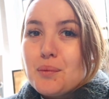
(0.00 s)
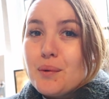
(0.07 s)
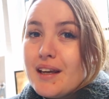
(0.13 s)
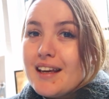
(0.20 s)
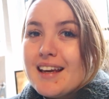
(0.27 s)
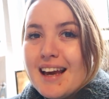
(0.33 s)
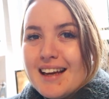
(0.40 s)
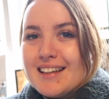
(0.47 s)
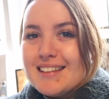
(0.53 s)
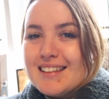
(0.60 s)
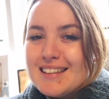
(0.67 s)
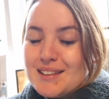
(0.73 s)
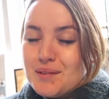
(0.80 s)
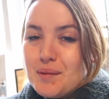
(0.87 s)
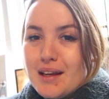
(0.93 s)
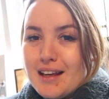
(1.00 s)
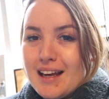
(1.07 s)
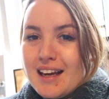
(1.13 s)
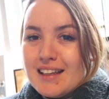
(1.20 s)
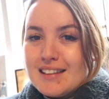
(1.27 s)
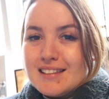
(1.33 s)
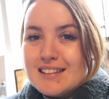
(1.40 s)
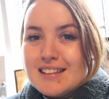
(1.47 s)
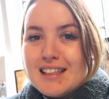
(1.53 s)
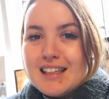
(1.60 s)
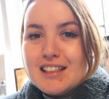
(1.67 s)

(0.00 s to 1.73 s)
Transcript: weekend this weekend.